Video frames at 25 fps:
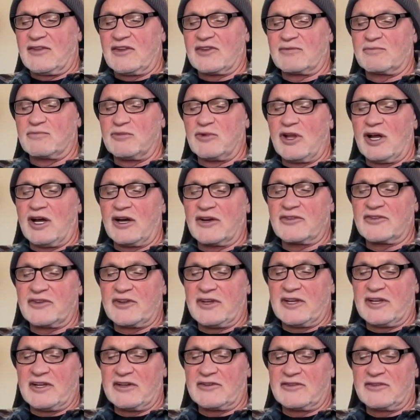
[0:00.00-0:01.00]
blog's
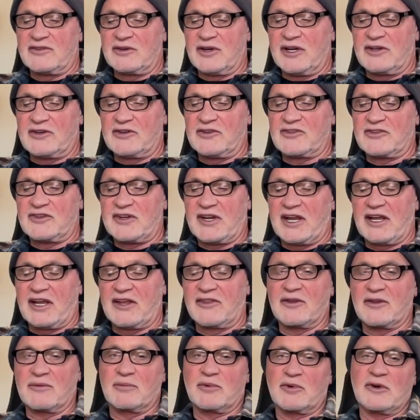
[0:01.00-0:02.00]
end to understand
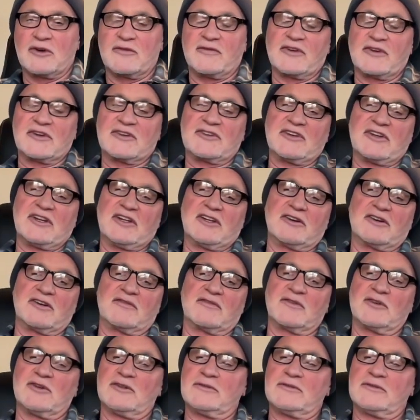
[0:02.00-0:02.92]
the perfect interval.